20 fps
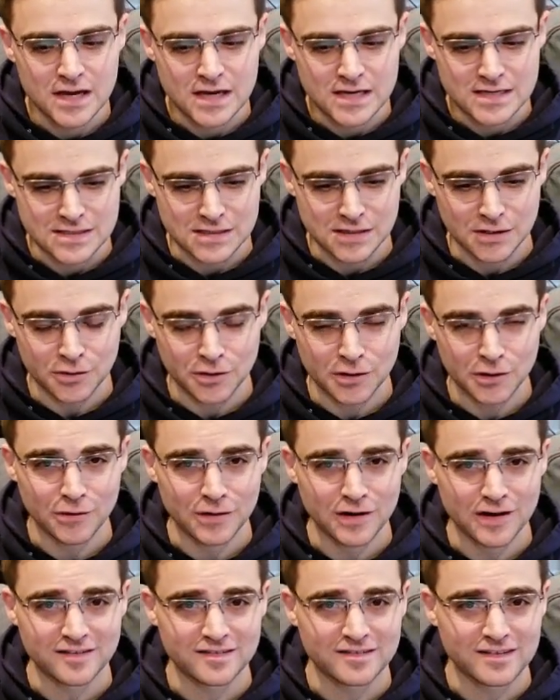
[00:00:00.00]
So, you know, a
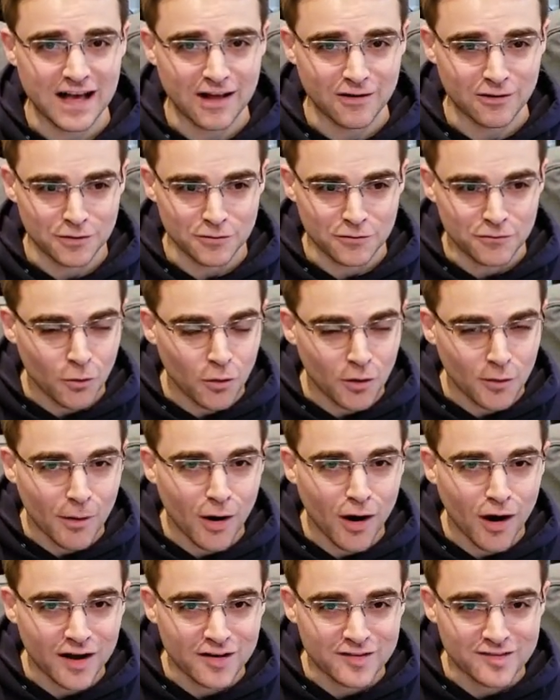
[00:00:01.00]
nice solid 4
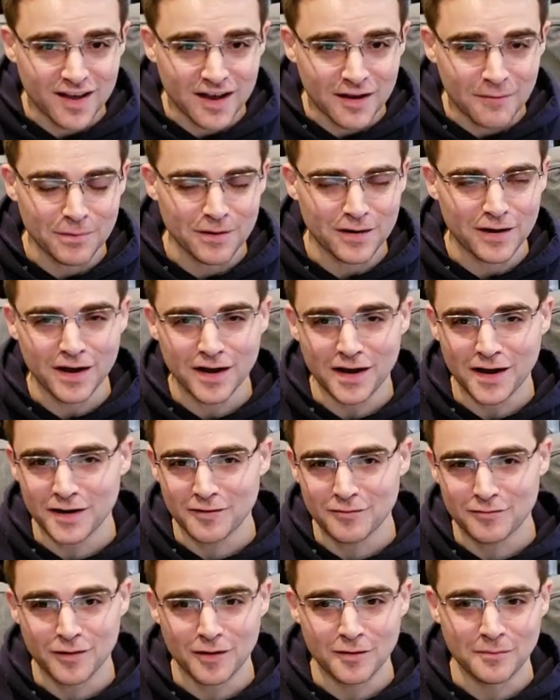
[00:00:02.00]
paws
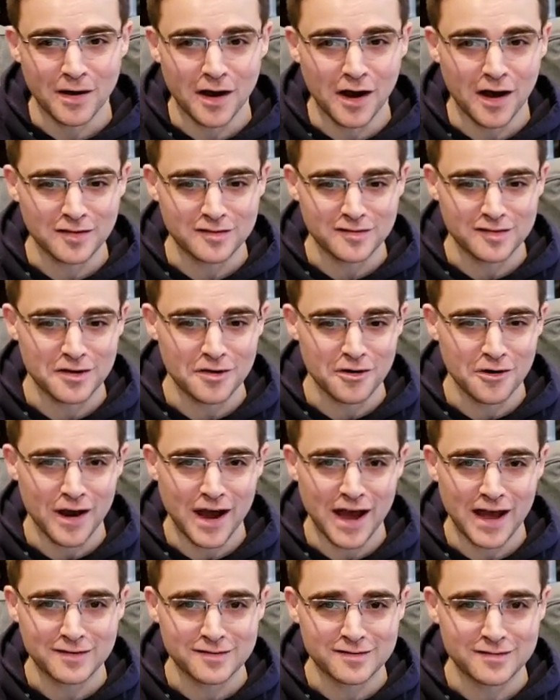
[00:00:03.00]
up from us here
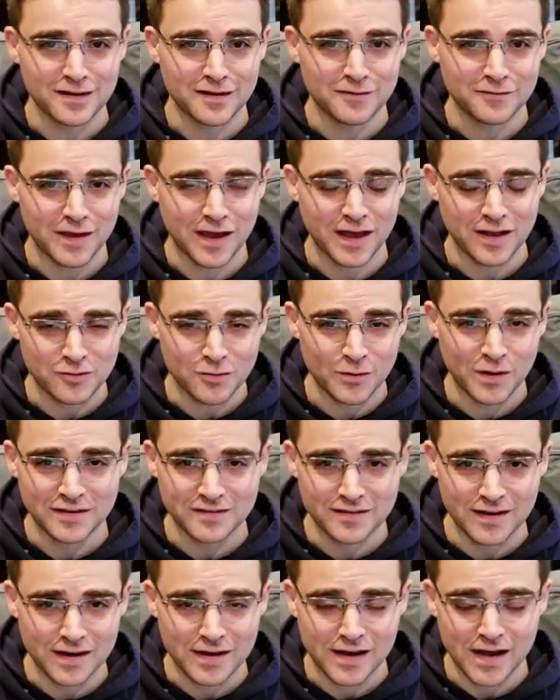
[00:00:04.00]
at
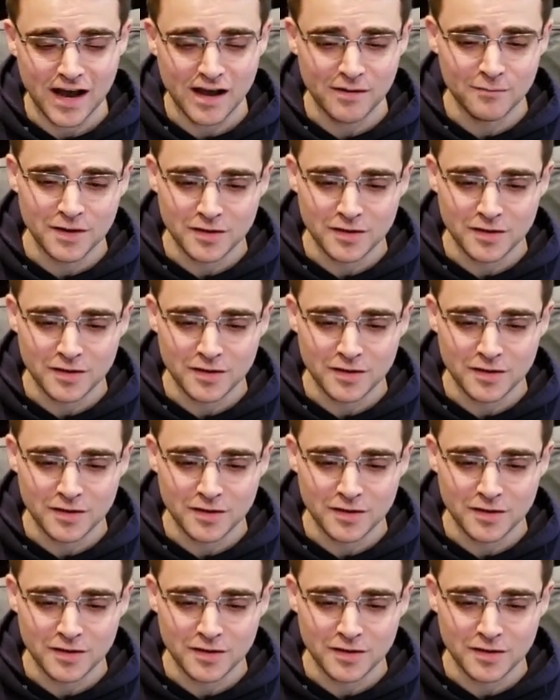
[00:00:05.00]
StuffCatsWant.com.